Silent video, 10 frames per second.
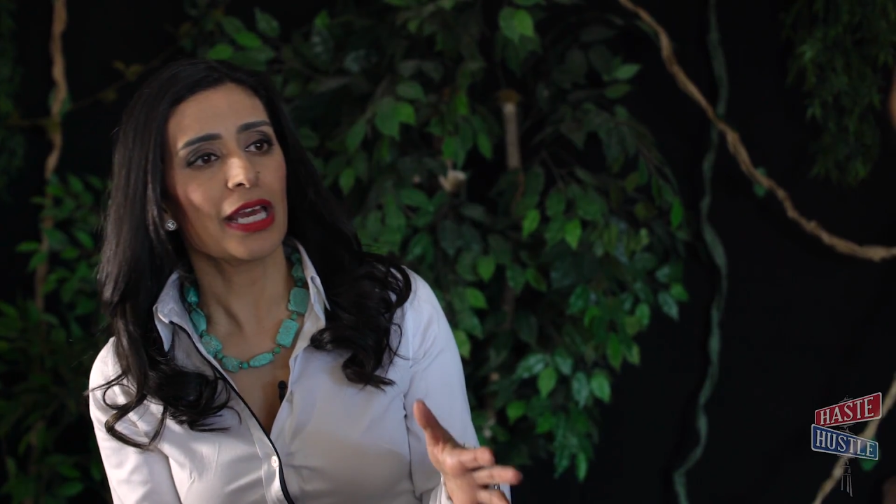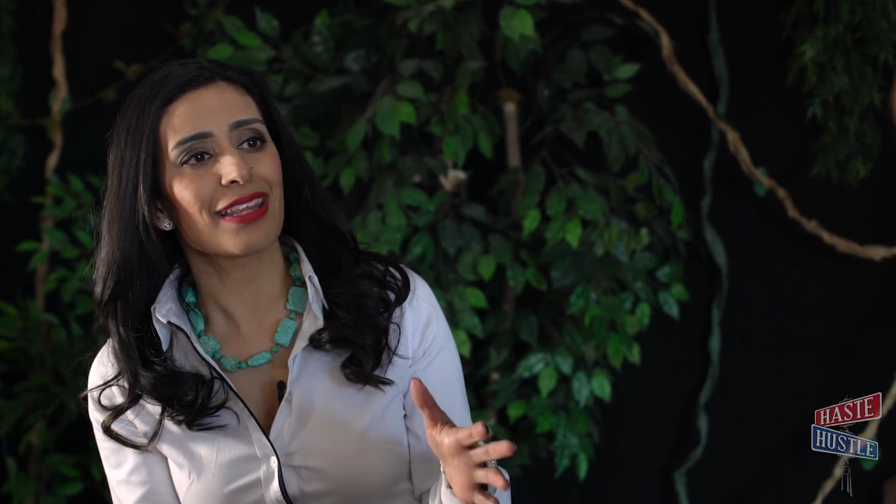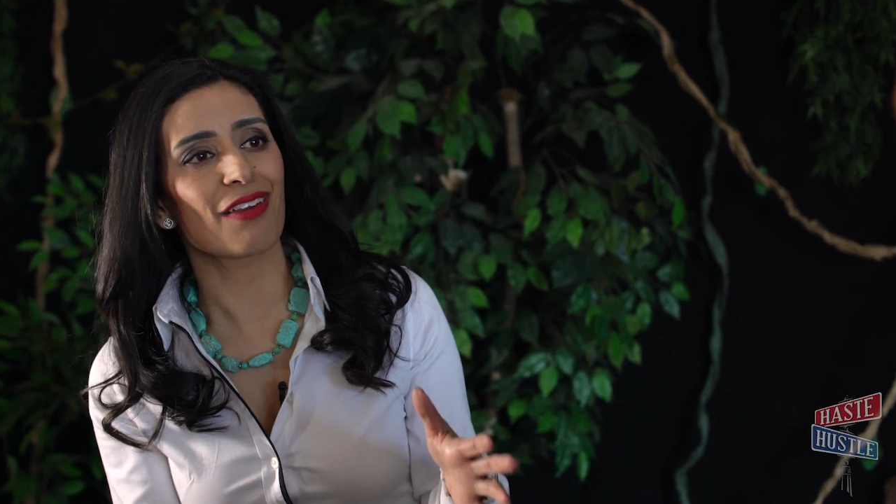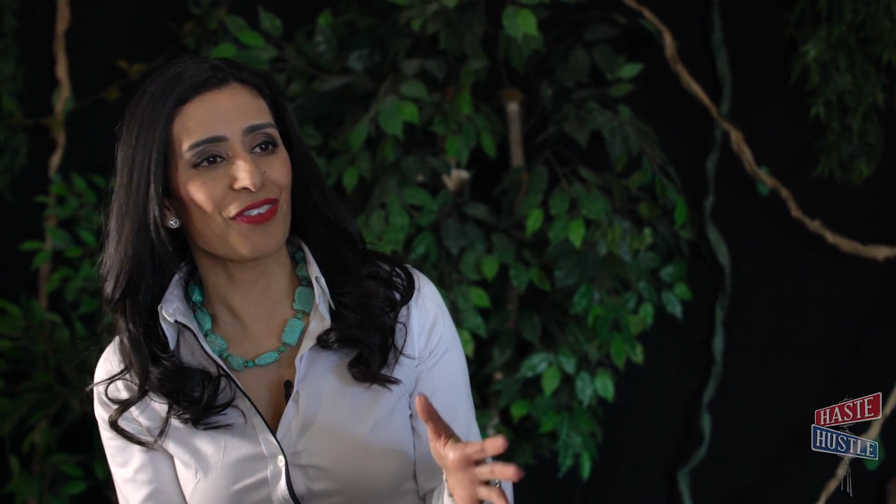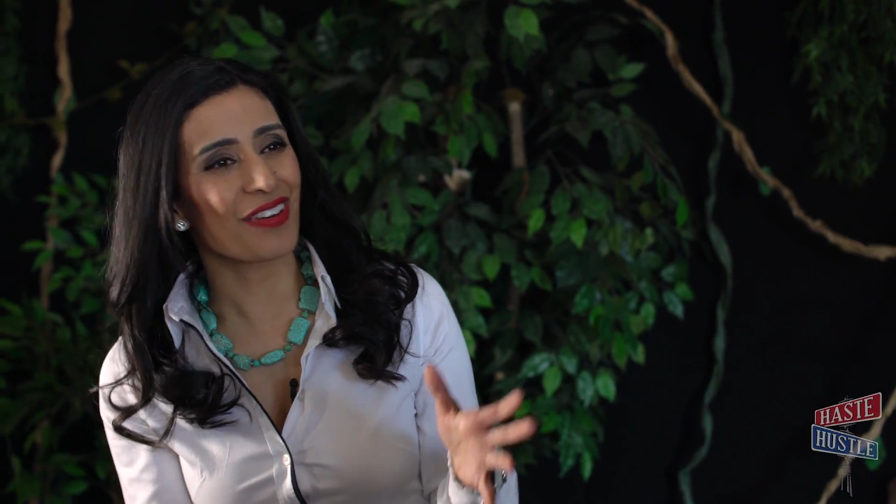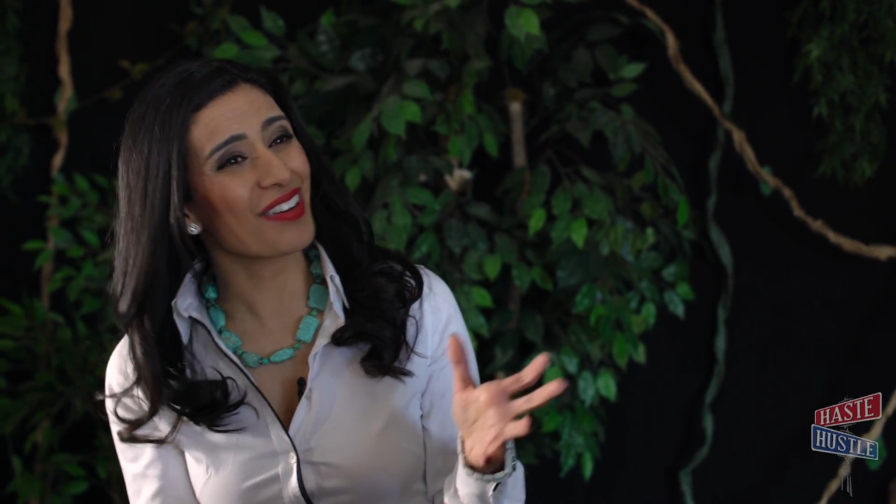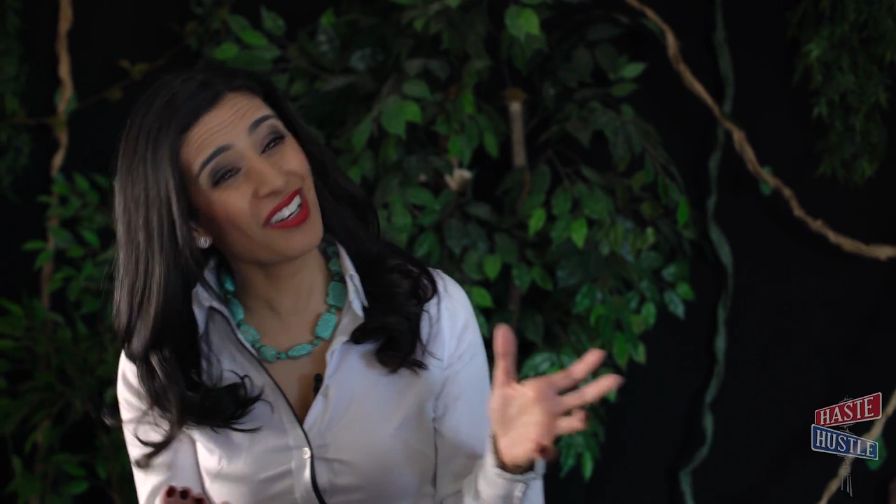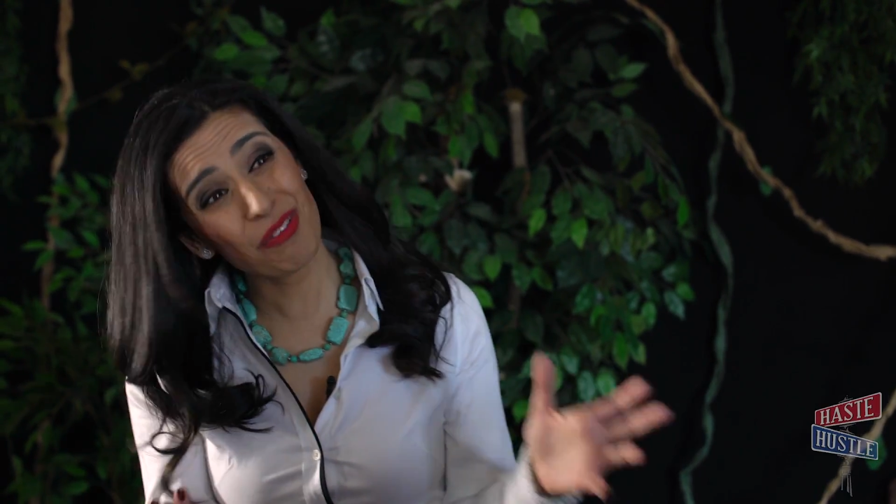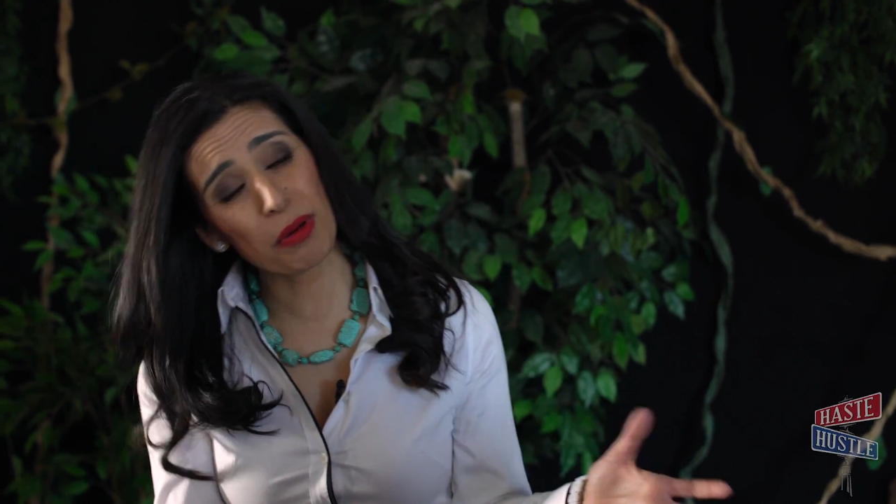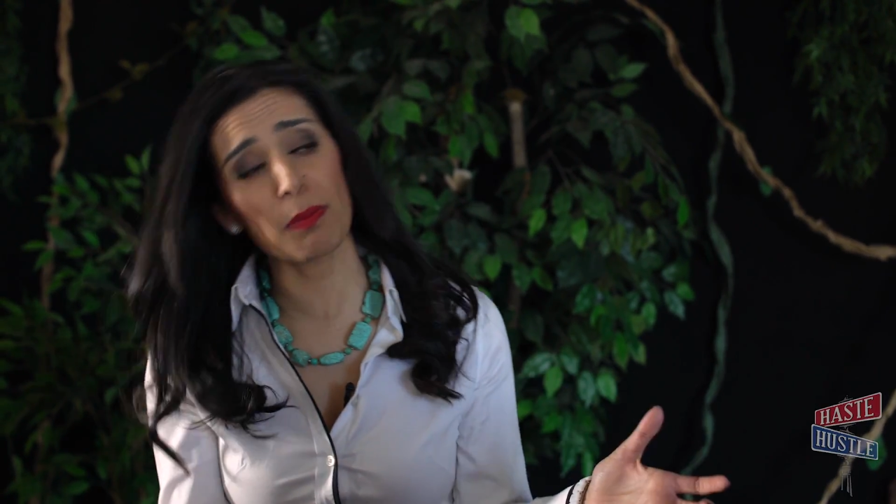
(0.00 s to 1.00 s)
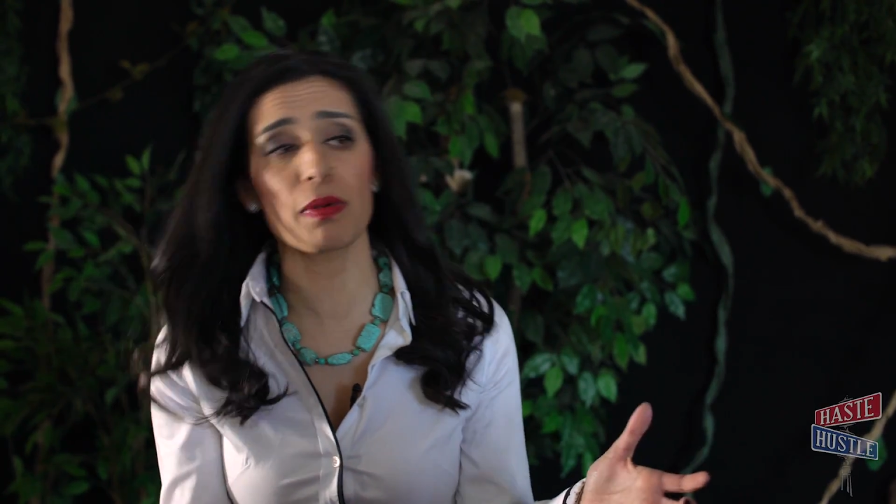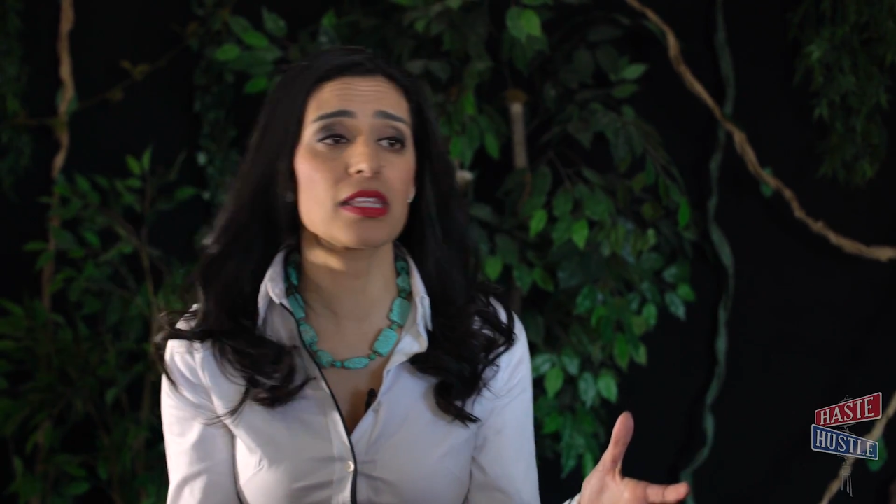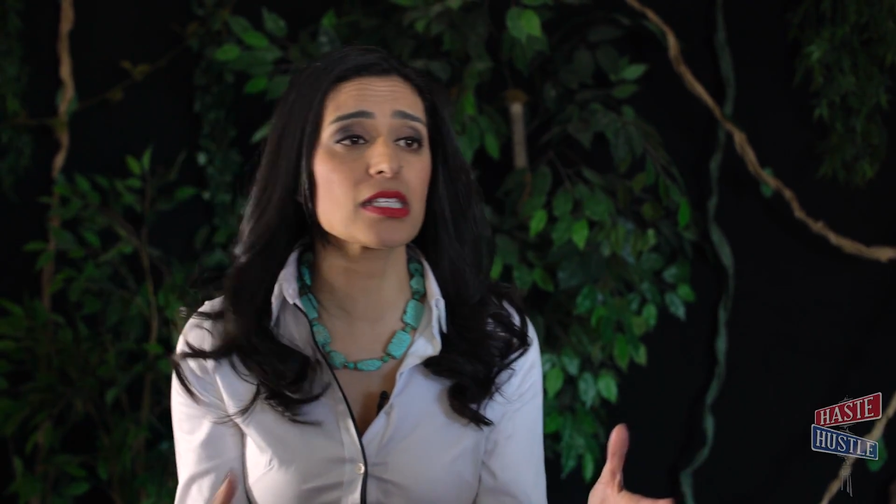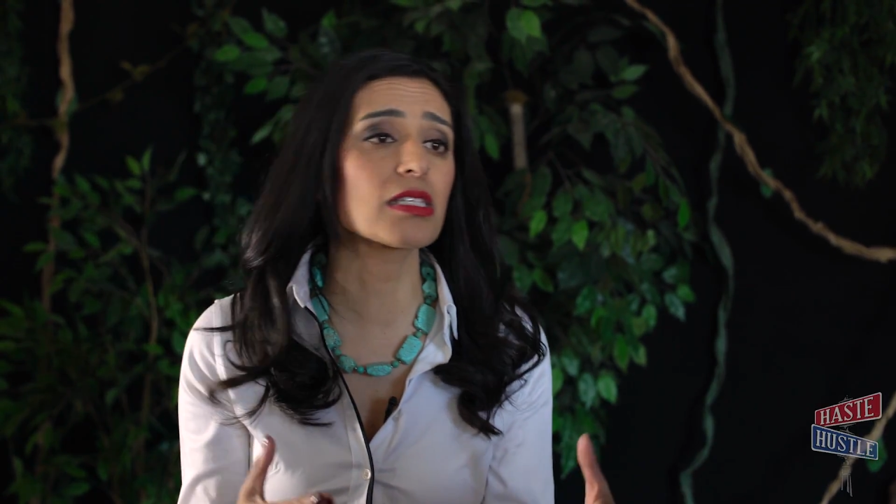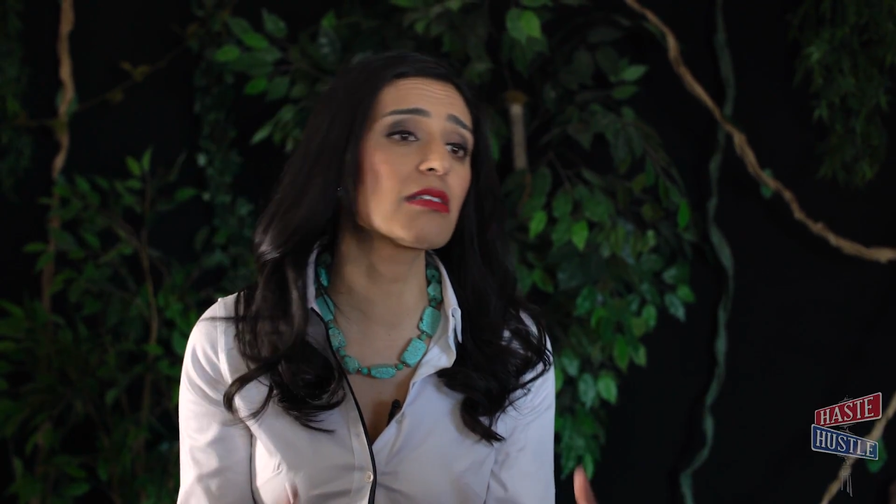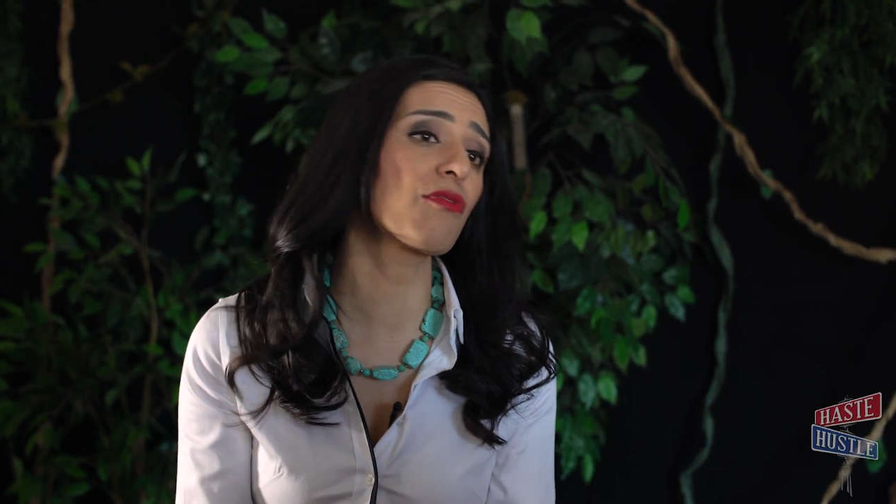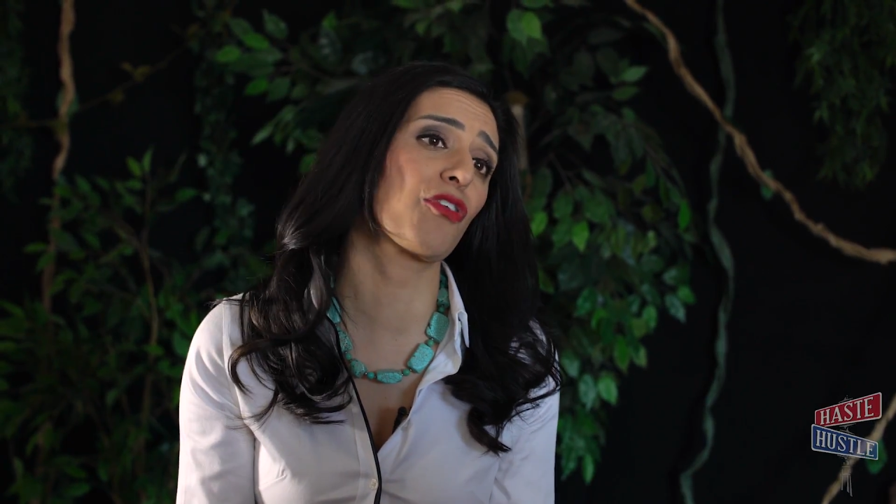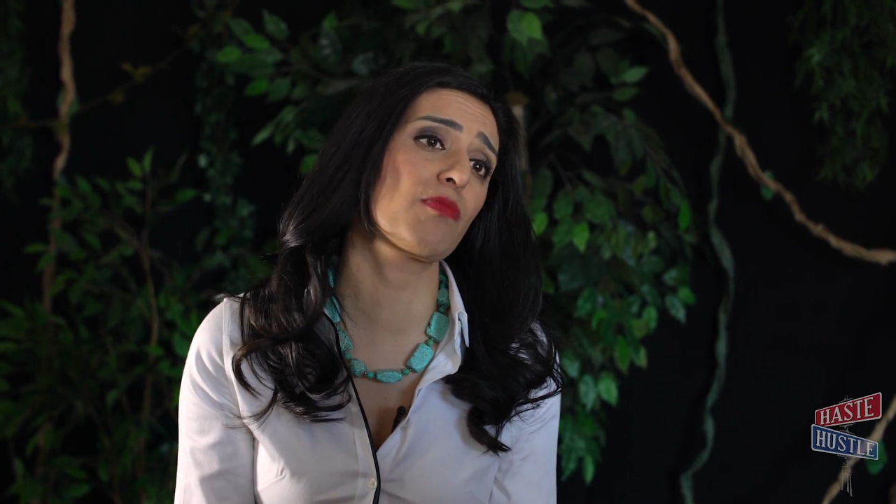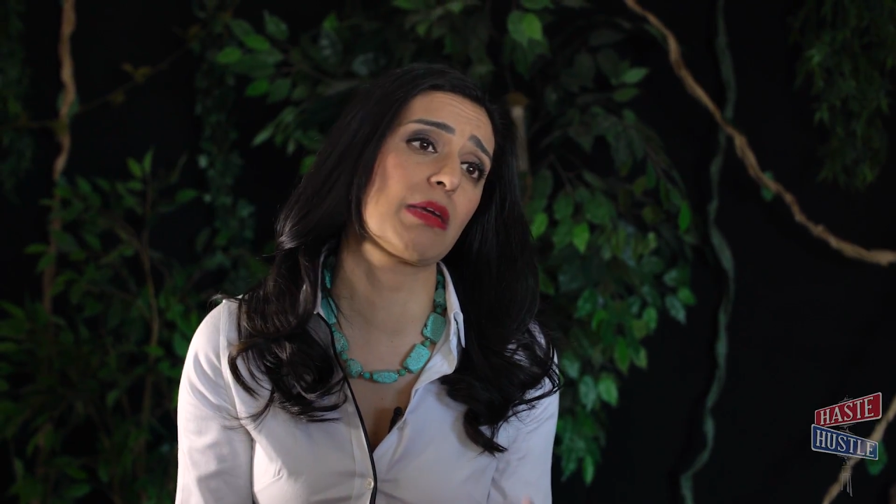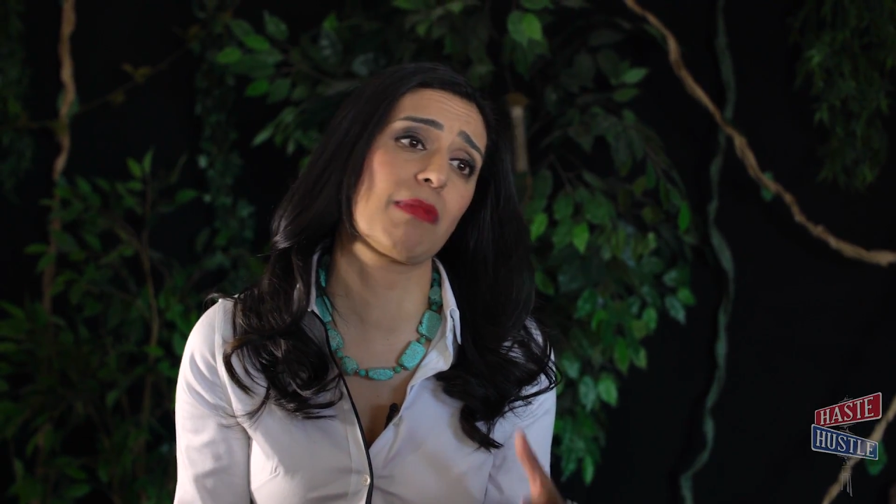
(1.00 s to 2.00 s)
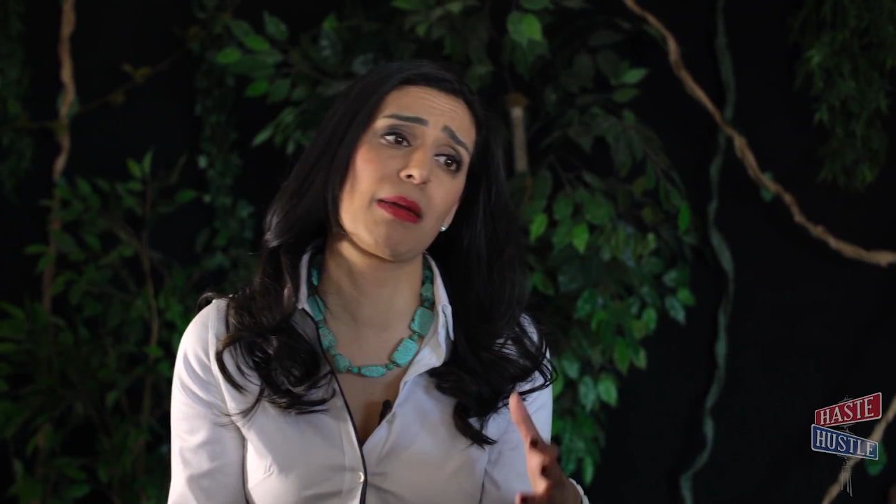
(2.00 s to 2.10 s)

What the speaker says: they feel, maybe this isn't for me.